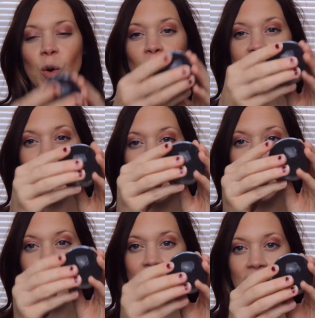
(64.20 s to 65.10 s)
cool. It's
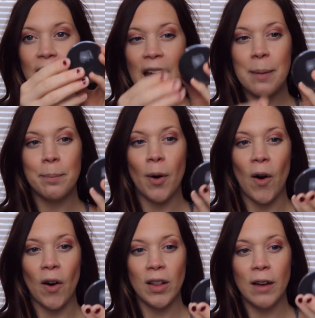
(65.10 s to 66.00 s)
literally like a
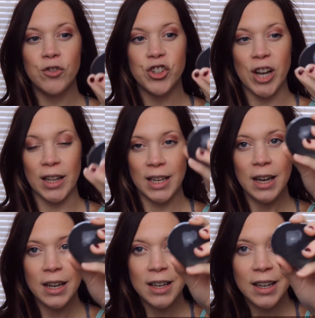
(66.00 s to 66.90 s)
ball of
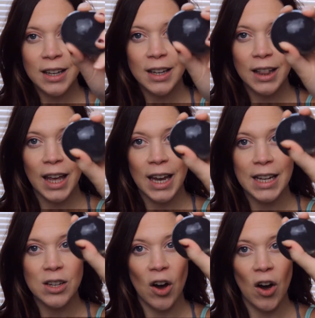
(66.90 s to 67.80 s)
jelly. Like,
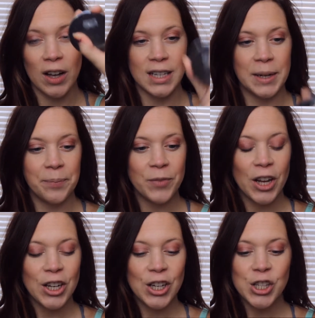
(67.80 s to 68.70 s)
it's awesome.
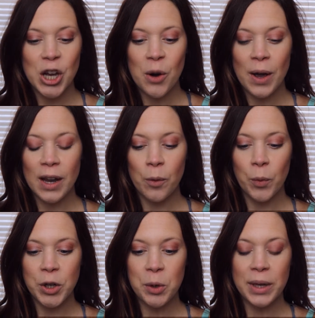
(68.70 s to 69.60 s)
So it,
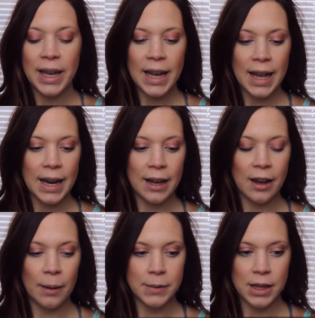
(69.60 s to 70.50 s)
when you get it,
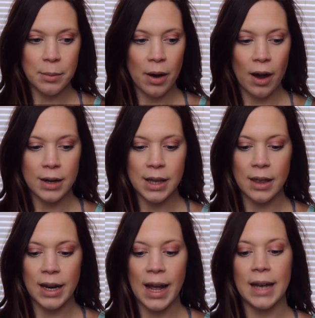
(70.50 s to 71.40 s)
it comes in the box,
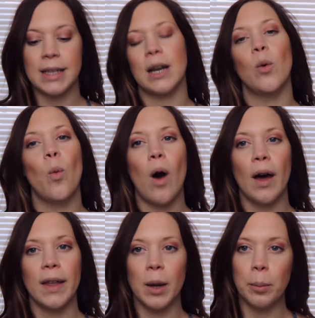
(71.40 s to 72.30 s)
and then it has like a
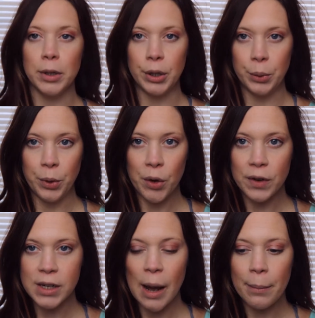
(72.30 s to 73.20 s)
like a balloon
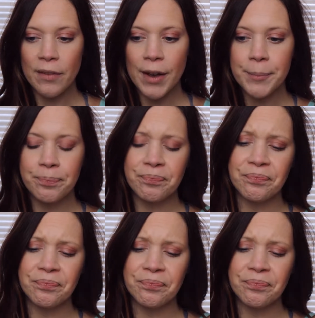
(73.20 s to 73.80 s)
over top of it.